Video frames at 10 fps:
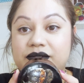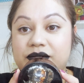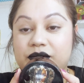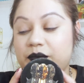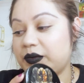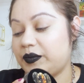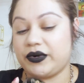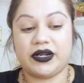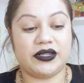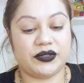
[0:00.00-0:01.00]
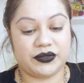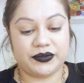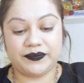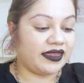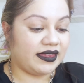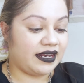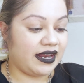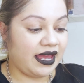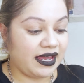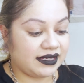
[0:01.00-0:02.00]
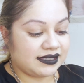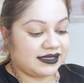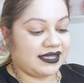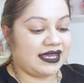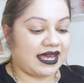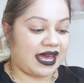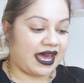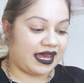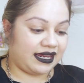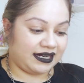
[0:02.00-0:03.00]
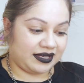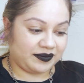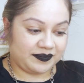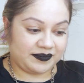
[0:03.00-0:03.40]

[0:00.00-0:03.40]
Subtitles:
Super pretty too. The next item